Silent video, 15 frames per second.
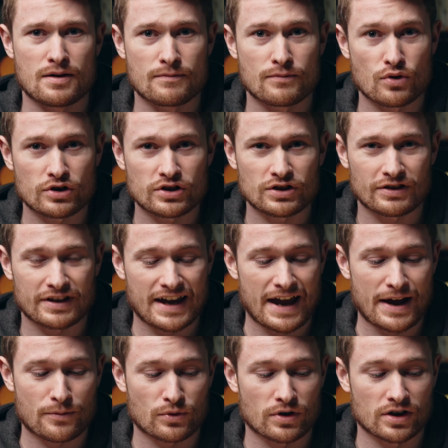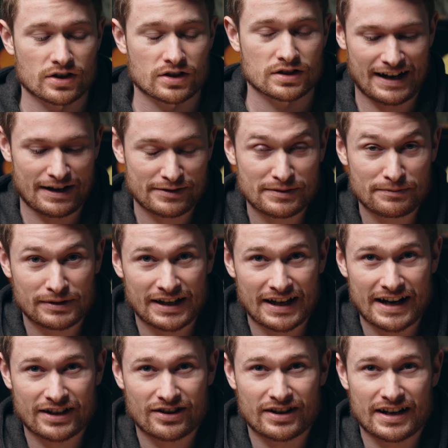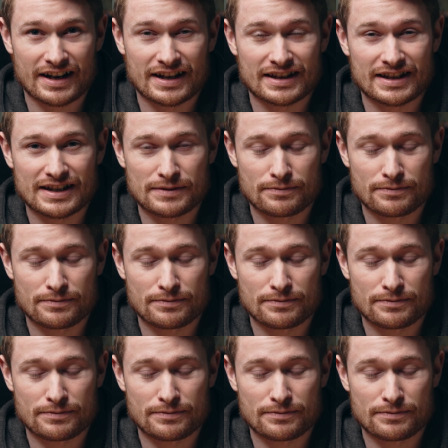bought a new camera. I wasn't planning on getting this,